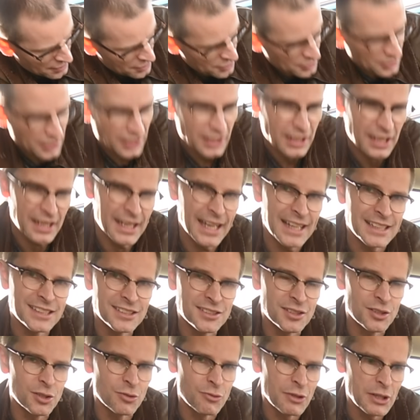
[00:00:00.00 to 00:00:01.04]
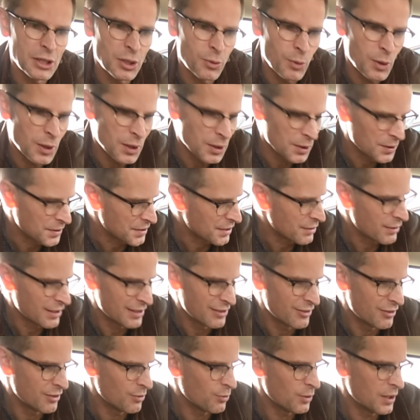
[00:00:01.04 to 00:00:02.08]
you can connect to the real world
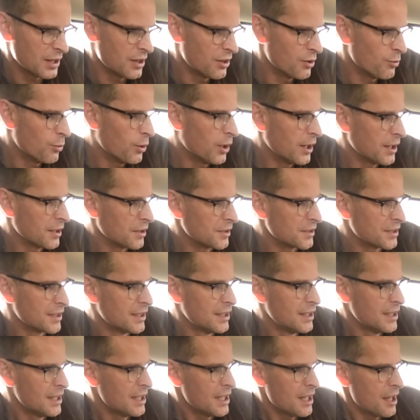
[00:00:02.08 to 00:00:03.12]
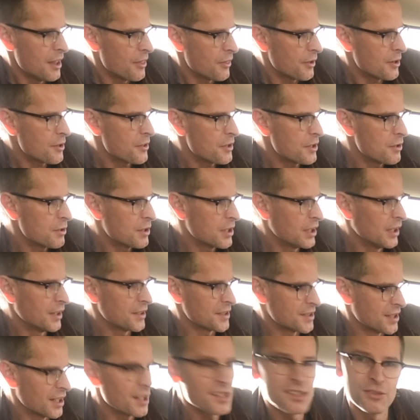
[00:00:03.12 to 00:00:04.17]
in the wild. The only thing you
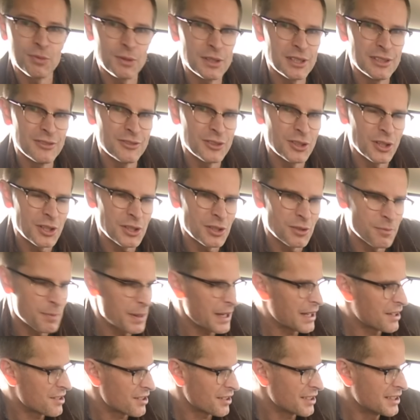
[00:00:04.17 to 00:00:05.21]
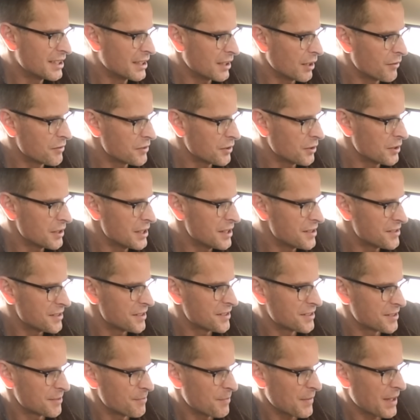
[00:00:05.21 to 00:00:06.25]
can't touch when you've got your big chunky gloves on is
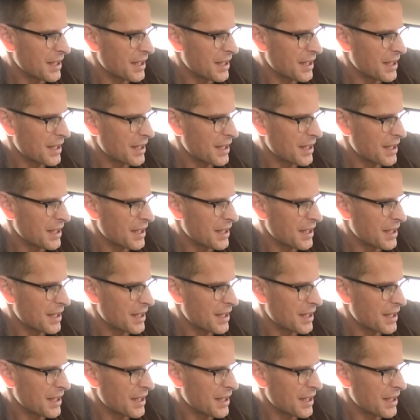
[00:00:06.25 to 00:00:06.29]
this